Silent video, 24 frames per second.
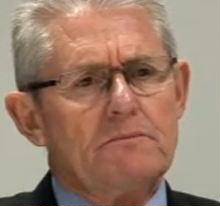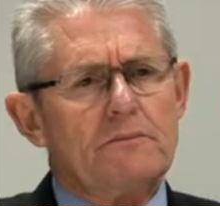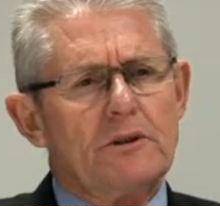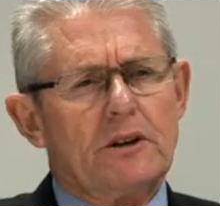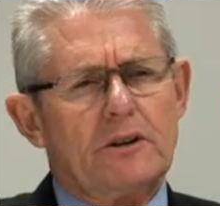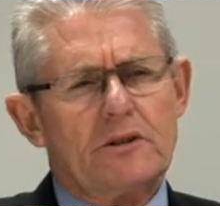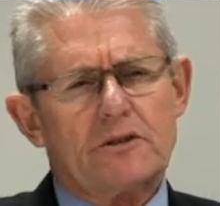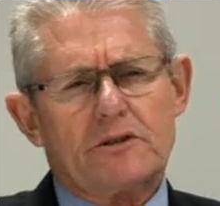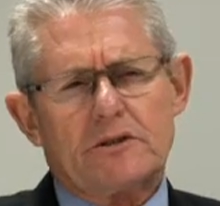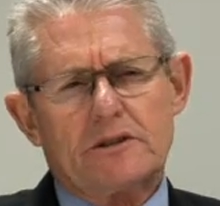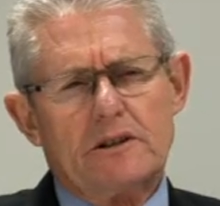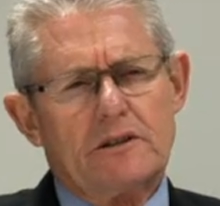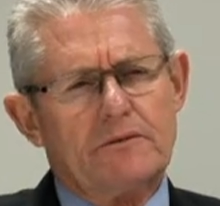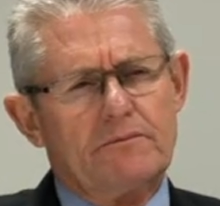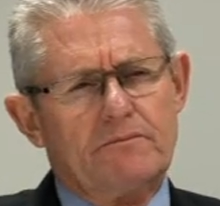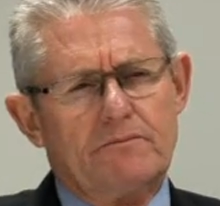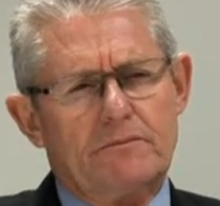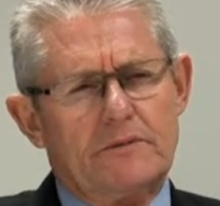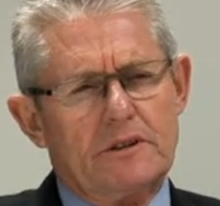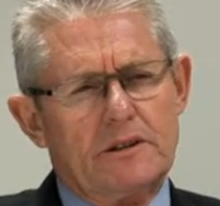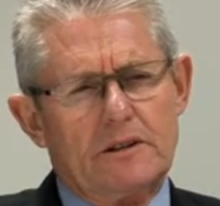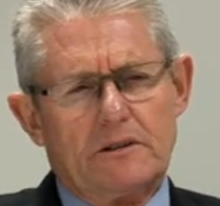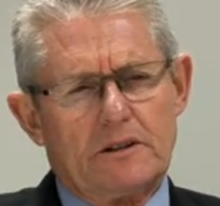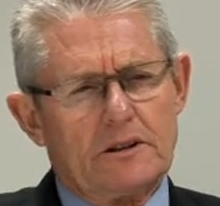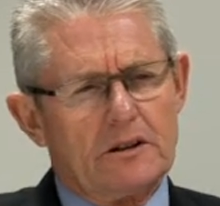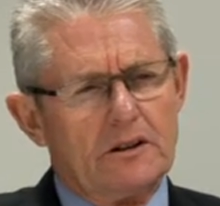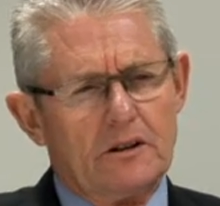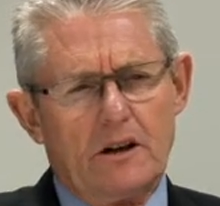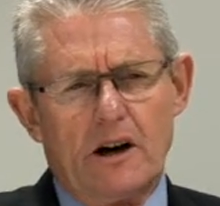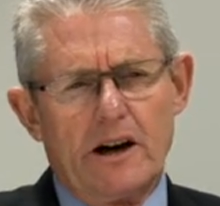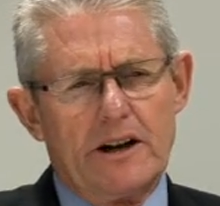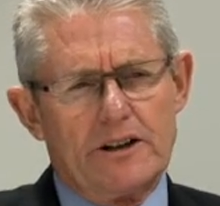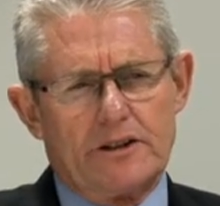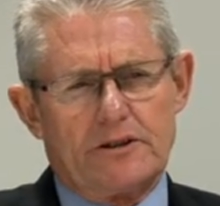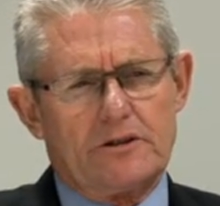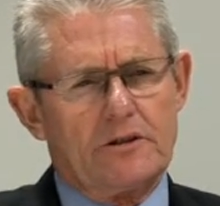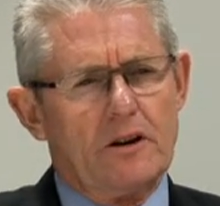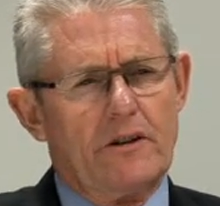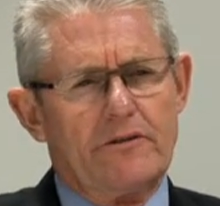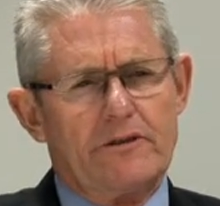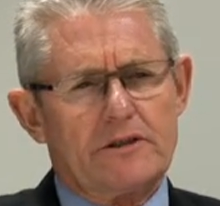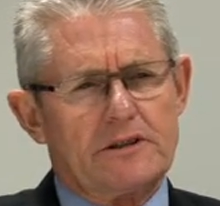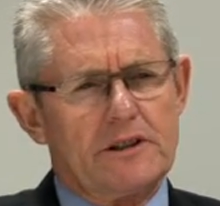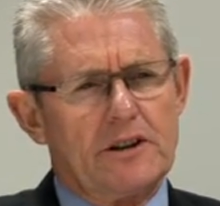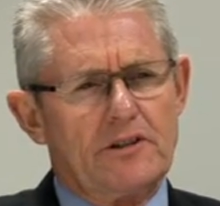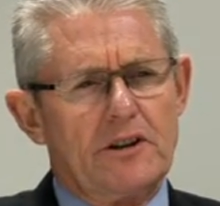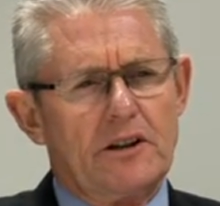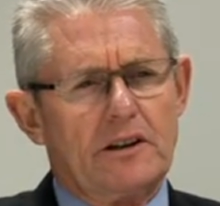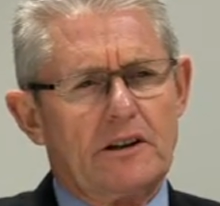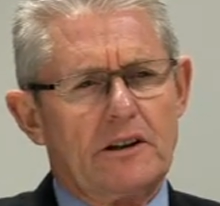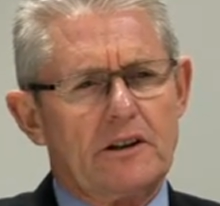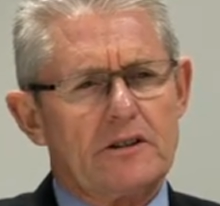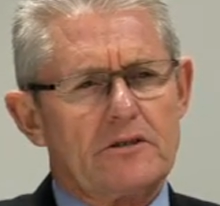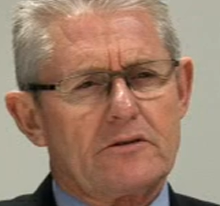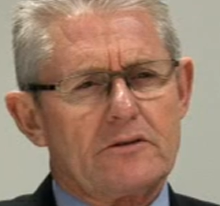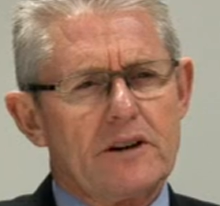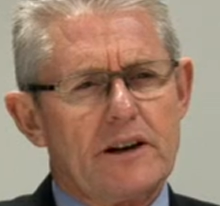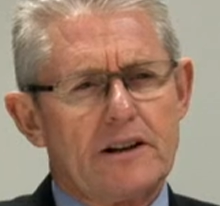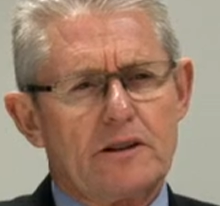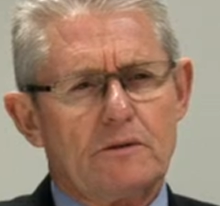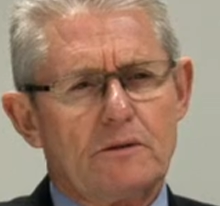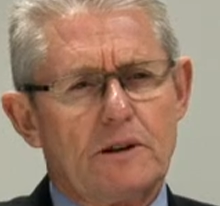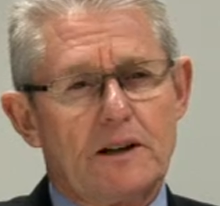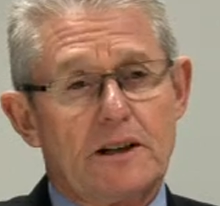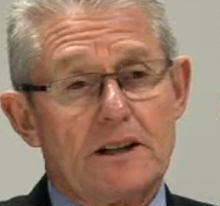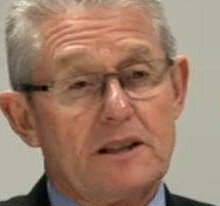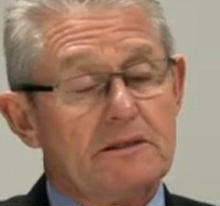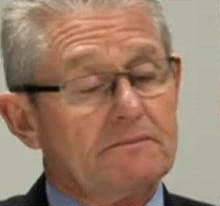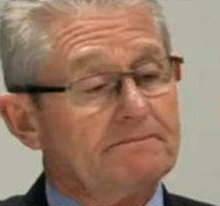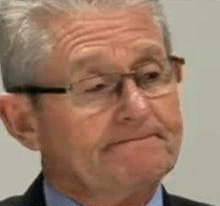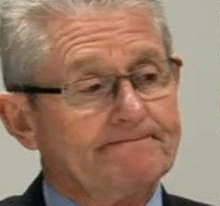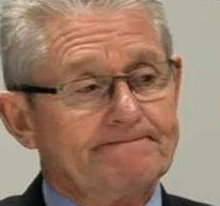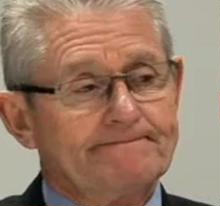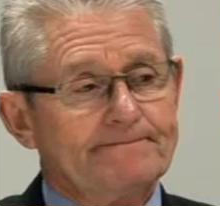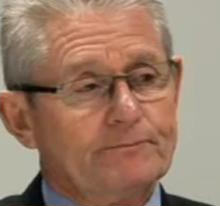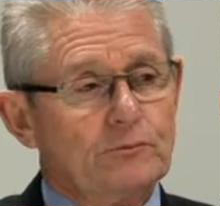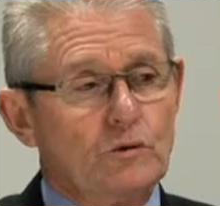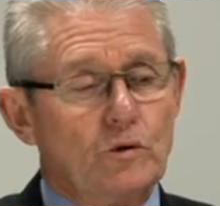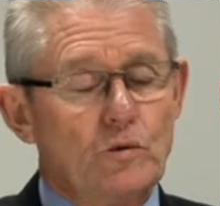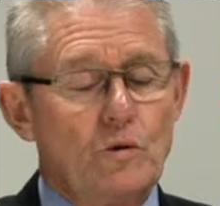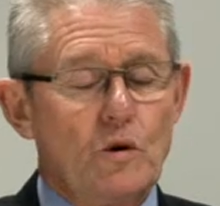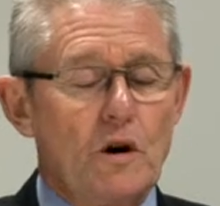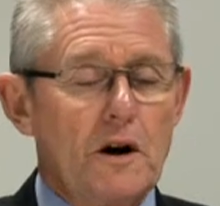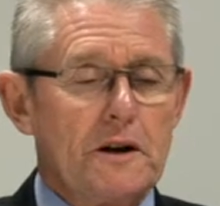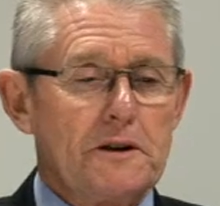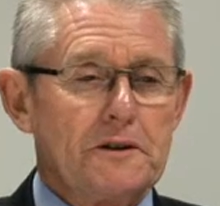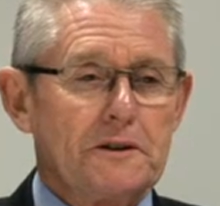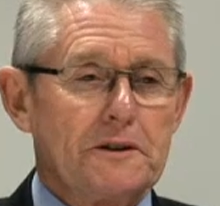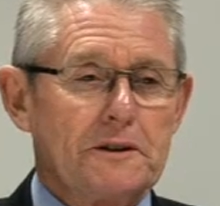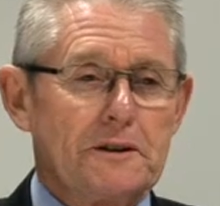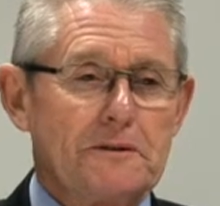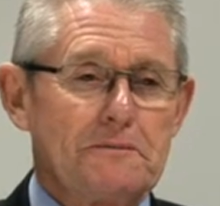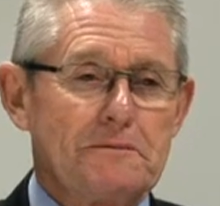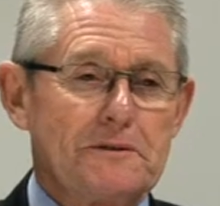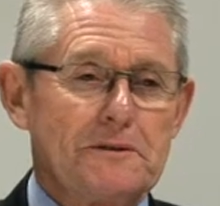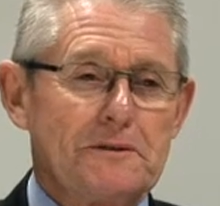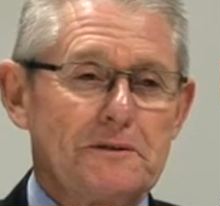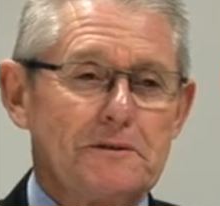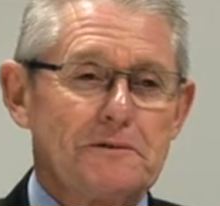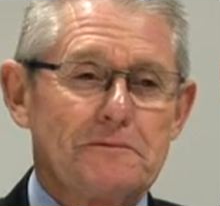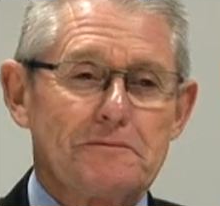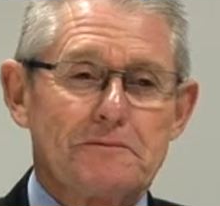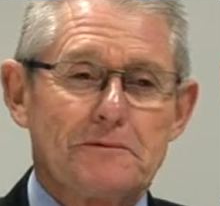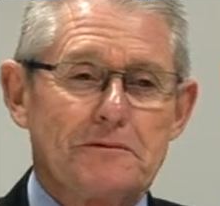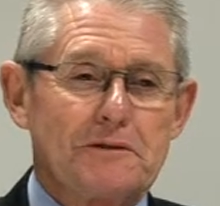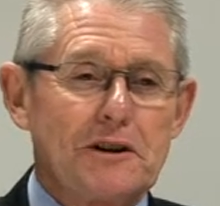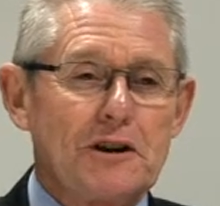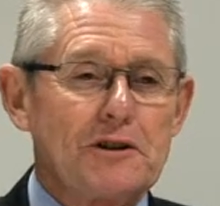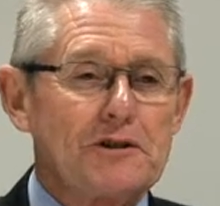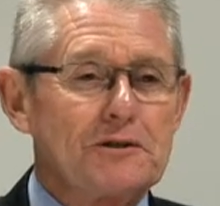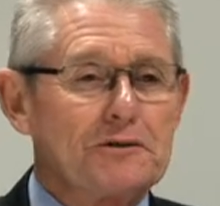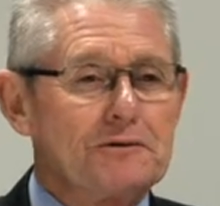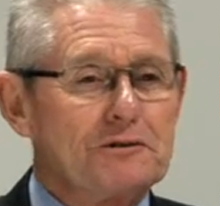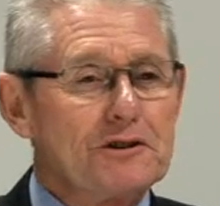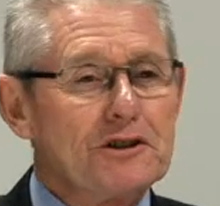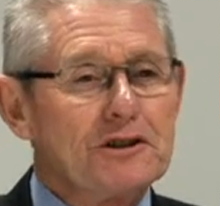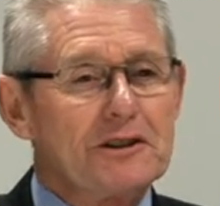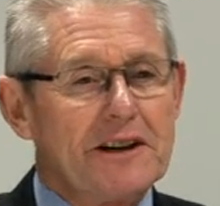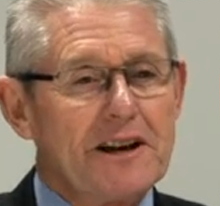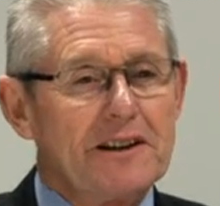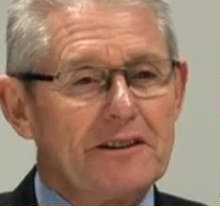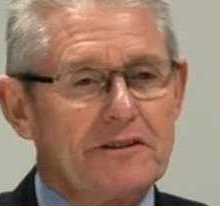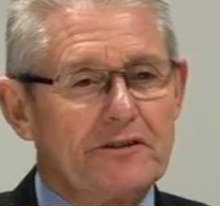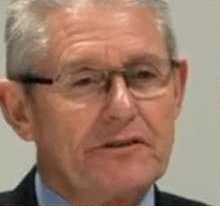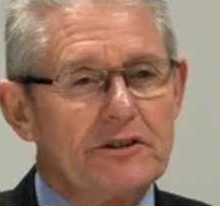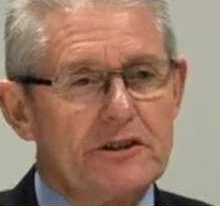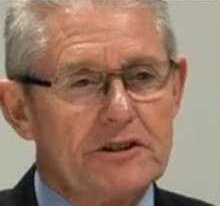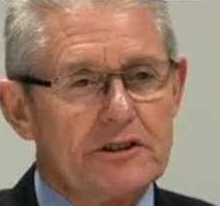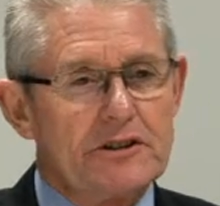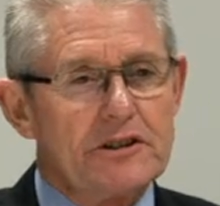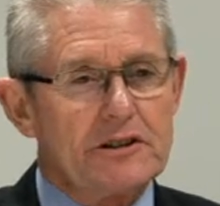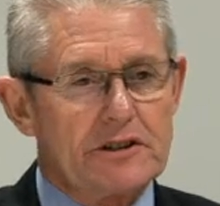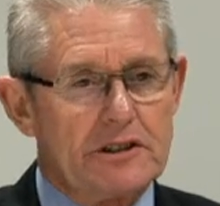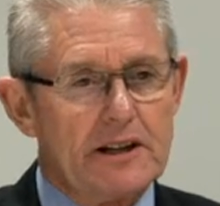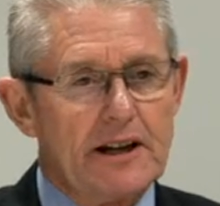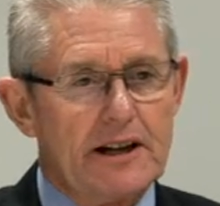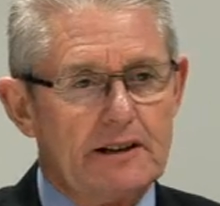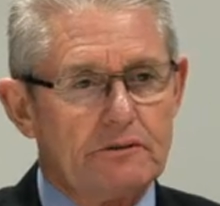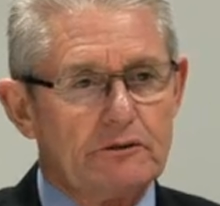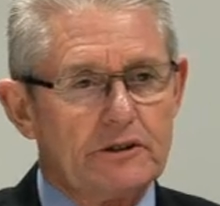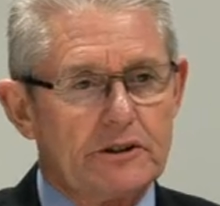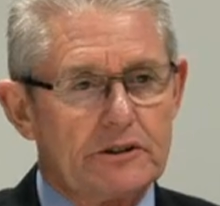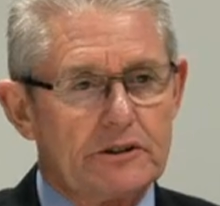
because the client's obviously thinking straight away, well, why didn't you give me those discounted fees to start